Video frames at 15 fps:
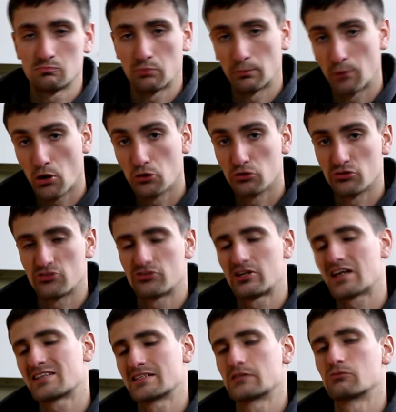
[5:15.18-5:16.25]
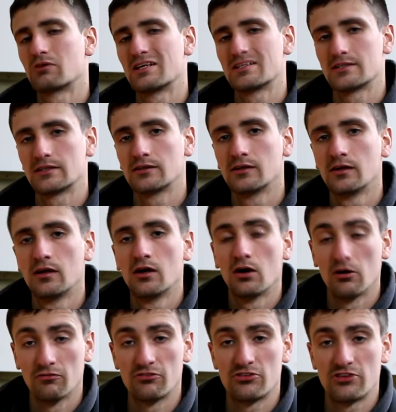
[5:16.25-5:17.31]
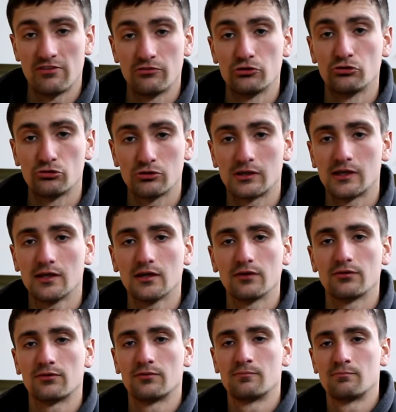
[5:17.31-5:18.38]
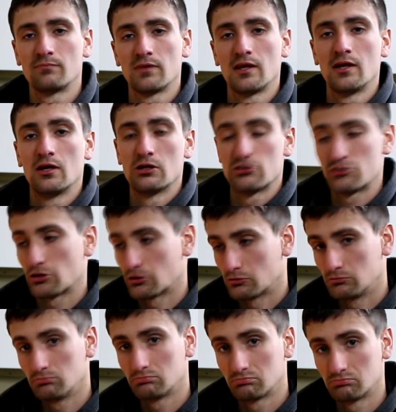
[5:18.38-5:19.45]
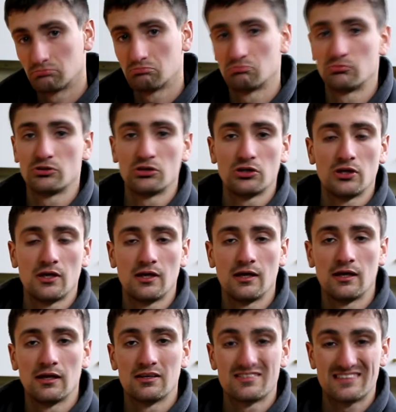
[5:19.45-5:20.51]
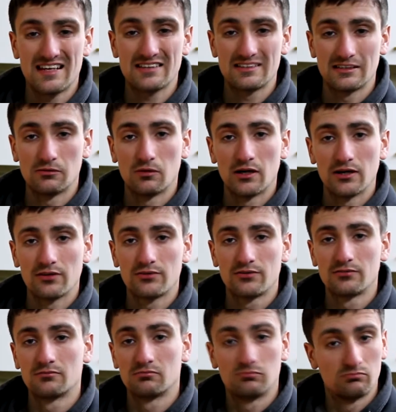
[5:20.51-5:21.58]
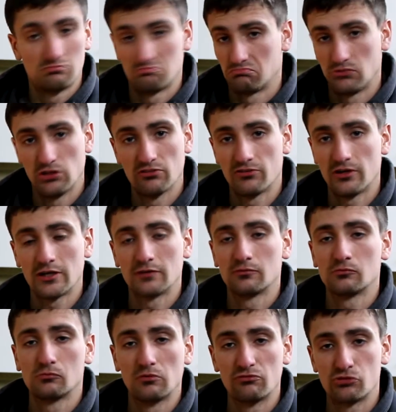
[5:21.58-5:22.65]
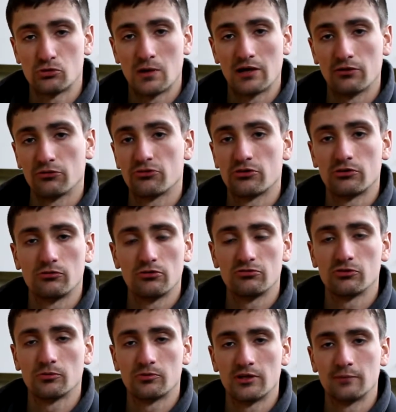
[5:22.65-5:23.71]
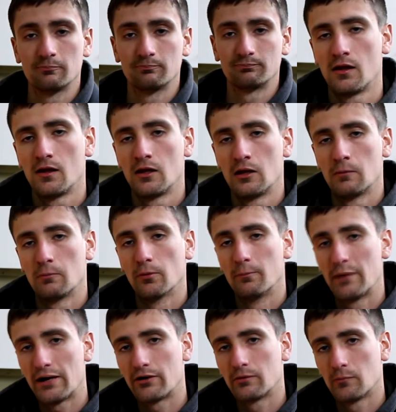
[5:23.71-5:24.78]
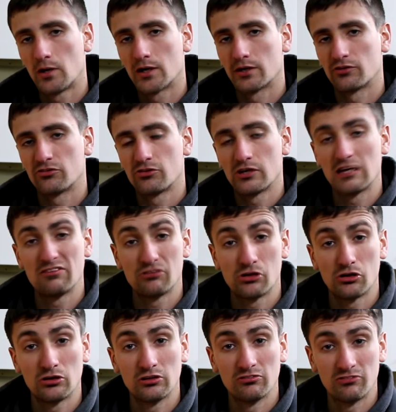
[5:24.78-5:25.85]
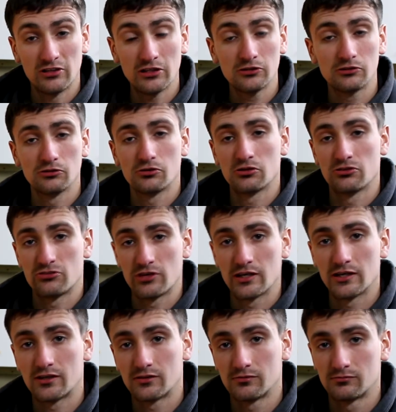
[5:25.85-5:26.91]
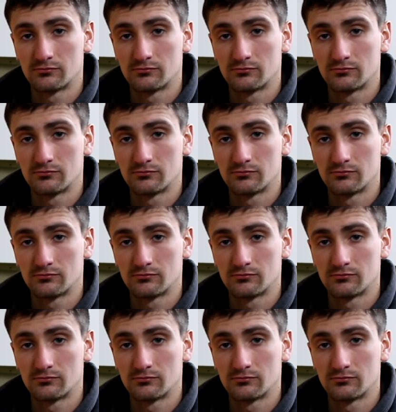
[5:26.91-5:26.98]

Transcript: proposed static rating of 700 kilos. So, static wise, you're fine with 2 adults in a rooftop tent. But bear in mind, even though your vehicle can take